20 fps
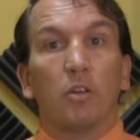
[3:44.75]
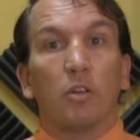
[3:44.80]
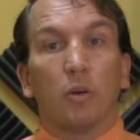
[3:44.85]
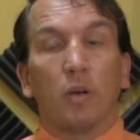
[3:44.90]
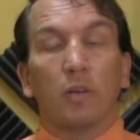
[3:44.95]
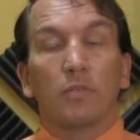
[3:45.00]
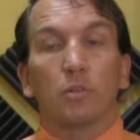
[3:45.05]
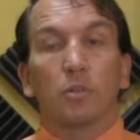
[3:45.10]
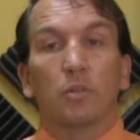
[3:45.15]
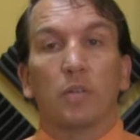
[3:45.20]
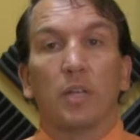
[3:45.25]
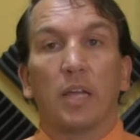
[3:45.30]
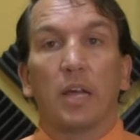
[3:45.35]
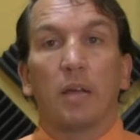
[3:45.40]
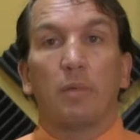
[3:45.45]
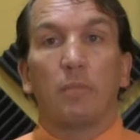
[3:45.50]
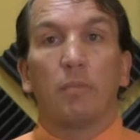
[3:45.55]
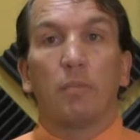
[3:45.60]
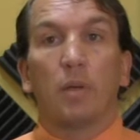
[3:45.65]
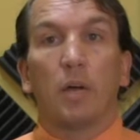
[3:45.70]
I've certainly
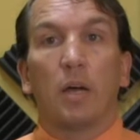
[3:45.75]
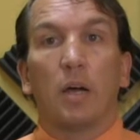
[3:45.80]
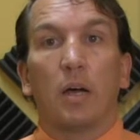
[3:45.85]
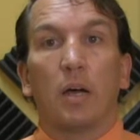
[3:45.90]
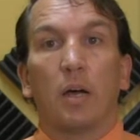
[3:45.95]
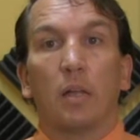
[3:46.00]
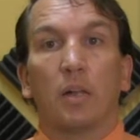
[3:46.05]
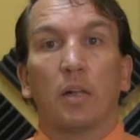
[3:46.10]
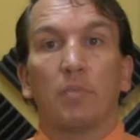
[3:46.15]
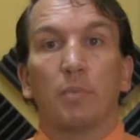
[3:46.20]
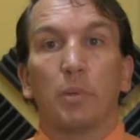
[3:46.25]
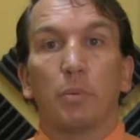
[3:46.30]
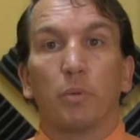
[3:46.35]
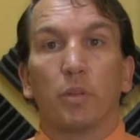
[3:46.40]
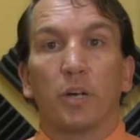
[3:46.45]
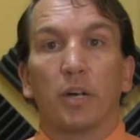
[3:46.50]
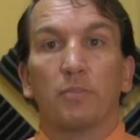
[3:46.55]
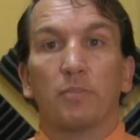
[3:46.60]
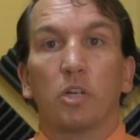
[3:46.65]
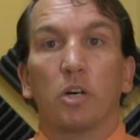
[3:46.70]
had a lot of people
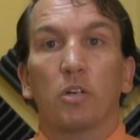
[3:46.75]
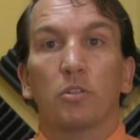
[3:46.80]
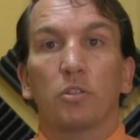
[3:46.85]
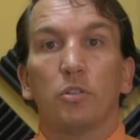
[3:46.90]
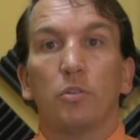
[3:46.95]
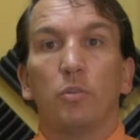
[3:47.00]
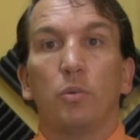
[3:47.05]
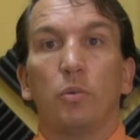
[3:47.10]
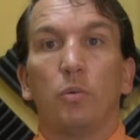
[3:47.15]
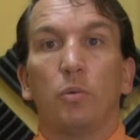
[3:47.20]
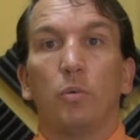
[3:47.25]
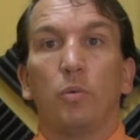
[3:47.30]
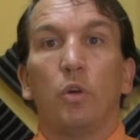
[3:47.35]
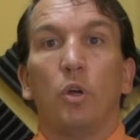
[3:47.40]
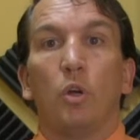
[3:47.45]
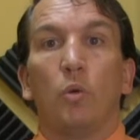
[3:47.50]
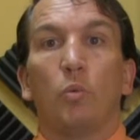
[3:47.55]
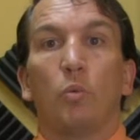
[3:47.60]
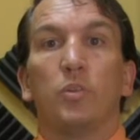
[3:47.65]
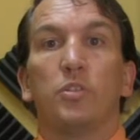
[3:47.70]
that I've talked to who
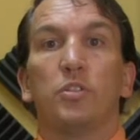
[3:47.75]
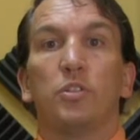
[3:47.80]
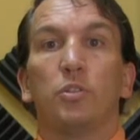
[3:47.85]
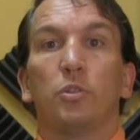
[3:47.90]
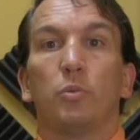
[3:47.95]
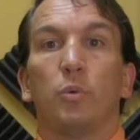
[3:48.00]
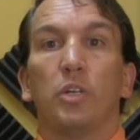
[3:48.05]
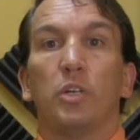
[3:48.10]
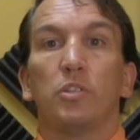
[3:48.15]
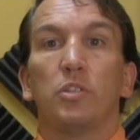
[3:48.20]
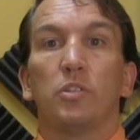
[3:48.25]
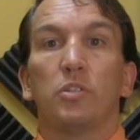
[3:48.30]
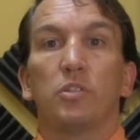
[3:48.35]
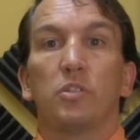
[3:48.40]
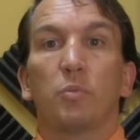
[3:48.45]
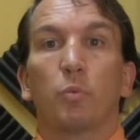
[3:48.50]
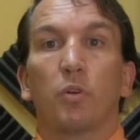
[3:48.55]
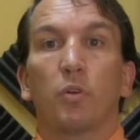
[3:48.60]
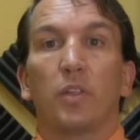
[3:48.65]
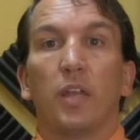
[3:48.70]
were in
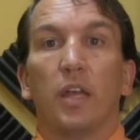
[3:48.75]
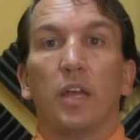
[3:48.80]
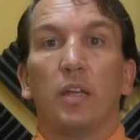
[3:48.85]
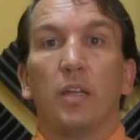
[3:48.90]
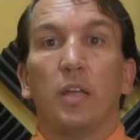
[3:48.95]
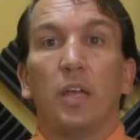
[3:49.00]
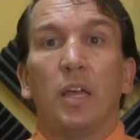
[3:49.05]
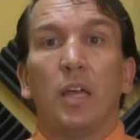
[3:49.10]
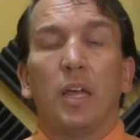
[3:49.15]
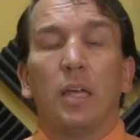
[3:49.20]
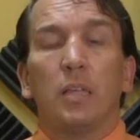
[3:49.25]
situations where they